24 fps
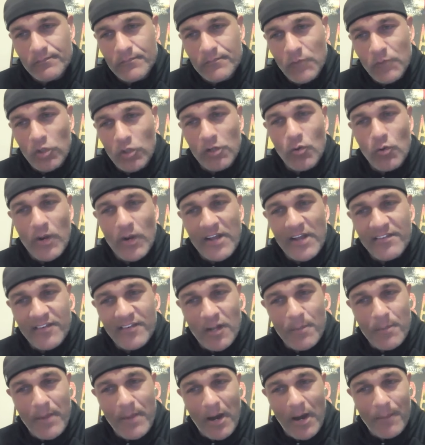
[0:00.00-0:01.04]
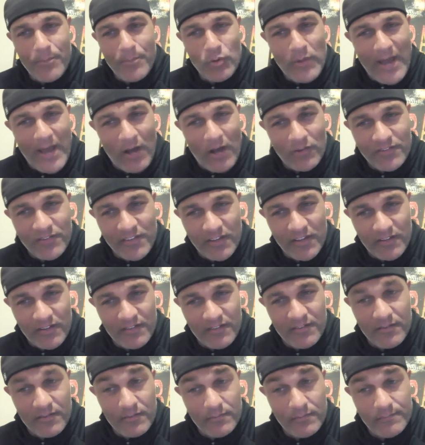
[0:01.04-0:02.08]
Go look what I said about
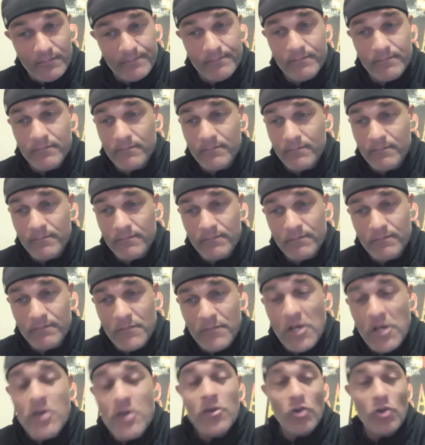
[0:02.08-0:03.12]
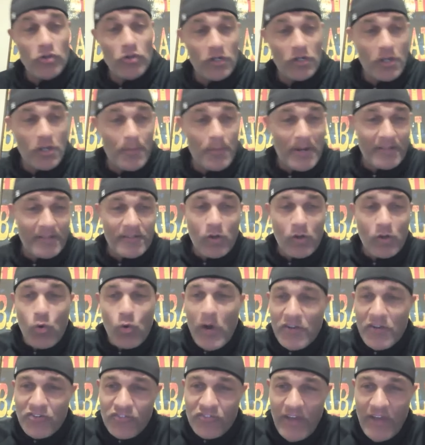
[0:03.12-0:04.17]
Bukowskis. Go look about the
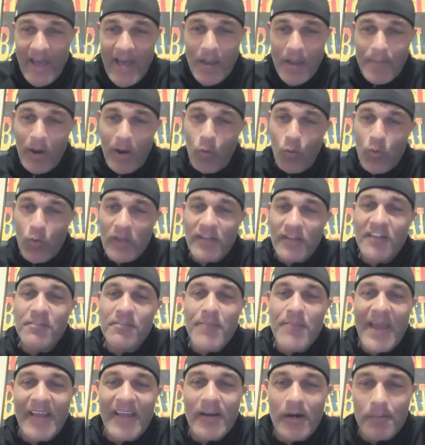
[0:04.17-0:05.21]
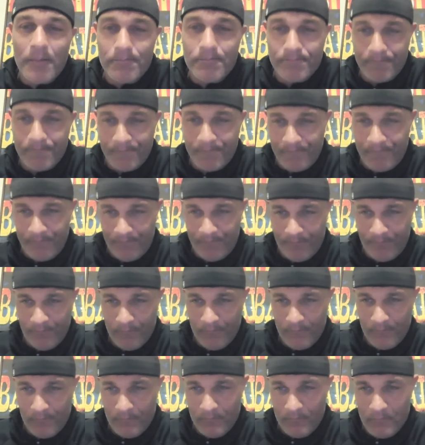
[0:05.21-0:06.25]
questions I had about Whitley's makeup.
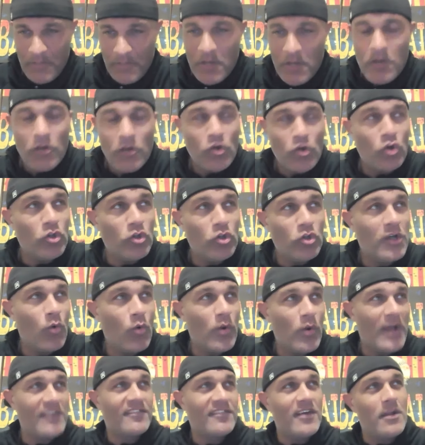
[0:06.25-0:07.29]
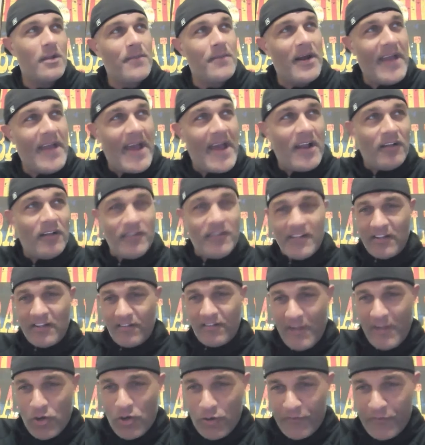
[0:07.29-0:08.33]
Go look at what I said about analytics
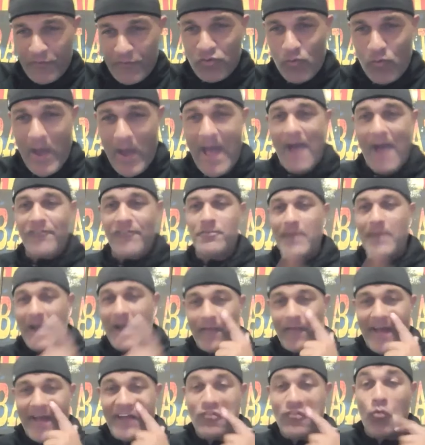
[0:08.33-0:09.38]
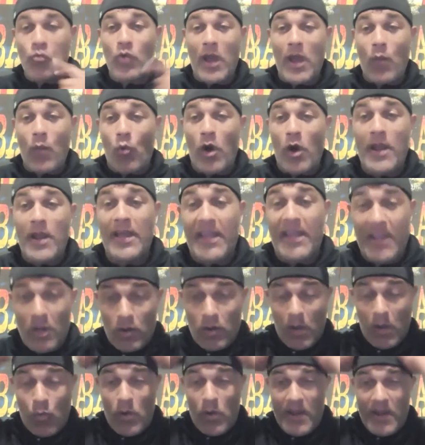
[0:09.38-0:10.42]
later in the draft, about how that's what I want to hear.
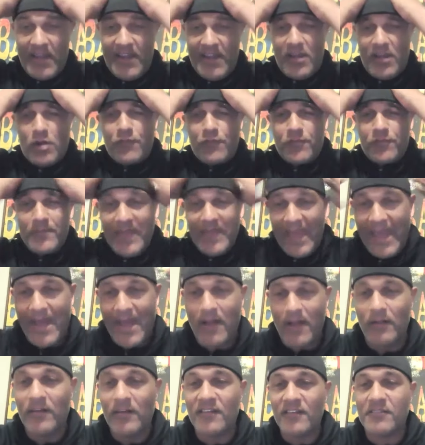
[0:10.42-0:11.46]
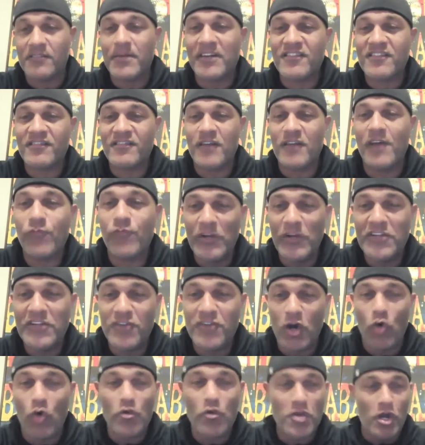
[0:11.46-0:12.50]
I want to hear from the analysts about stuff we
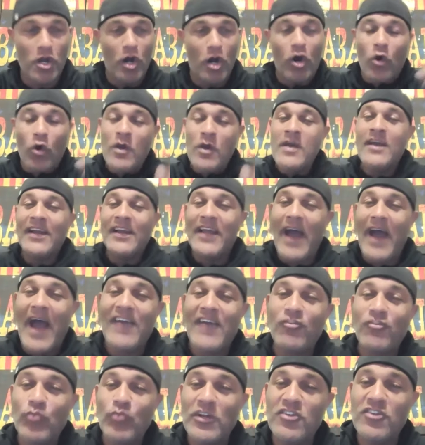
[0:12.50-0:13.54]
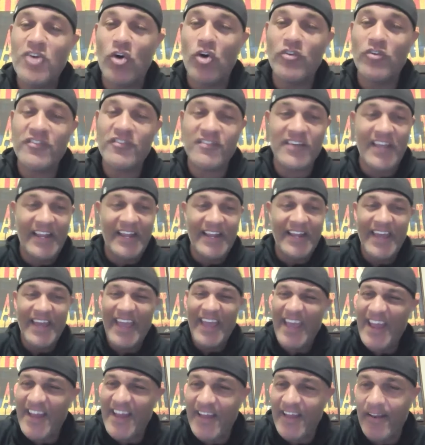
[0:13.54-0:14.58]
don't know, guys we don't see,
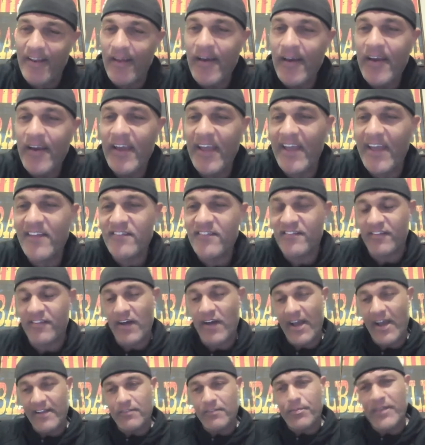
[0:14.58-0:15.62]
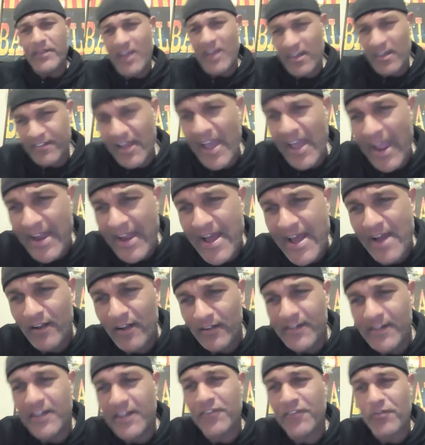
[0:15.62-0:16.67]
hidden insights. But yes, I hate
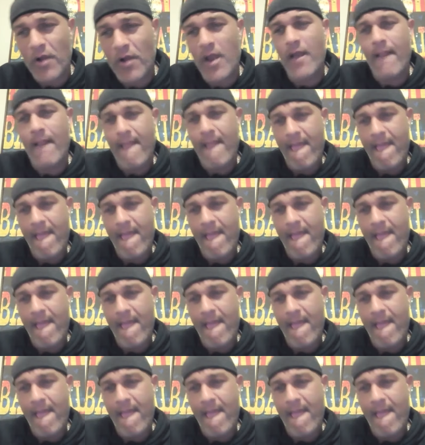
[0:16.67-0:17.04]
analytics, right?